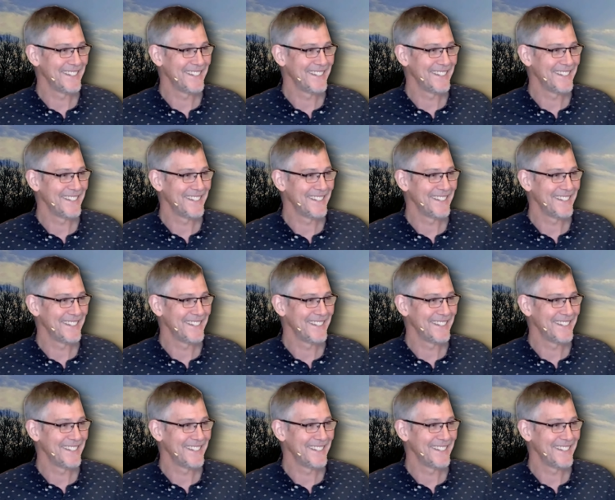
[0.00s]

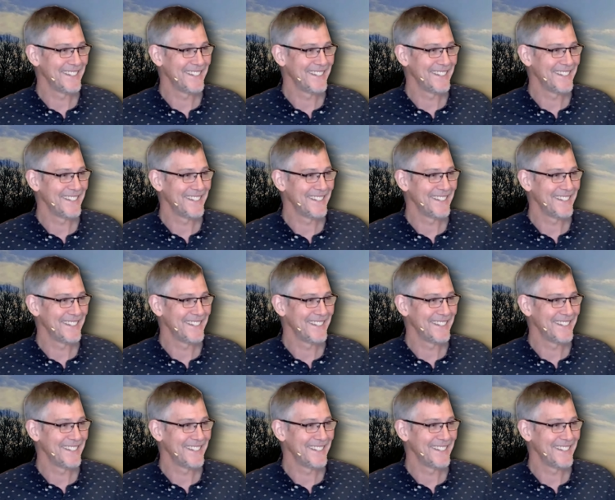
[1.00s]

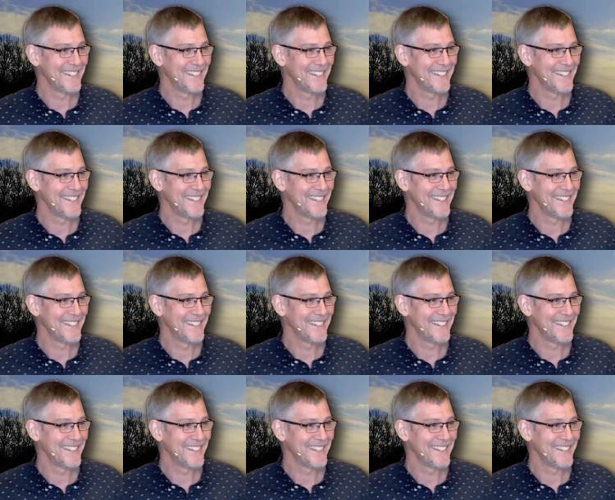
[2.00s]

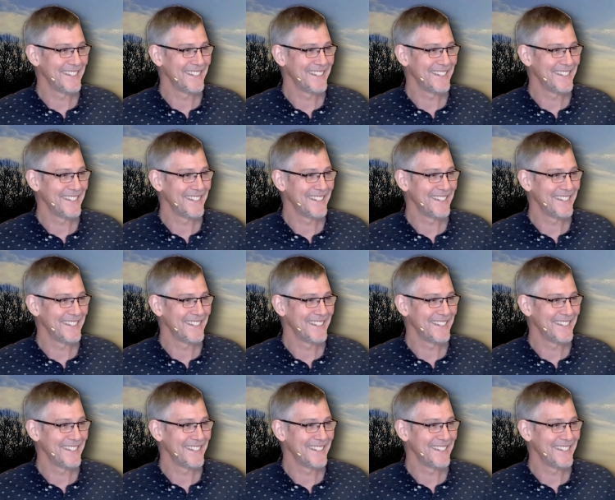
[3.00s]
Nobody speaks.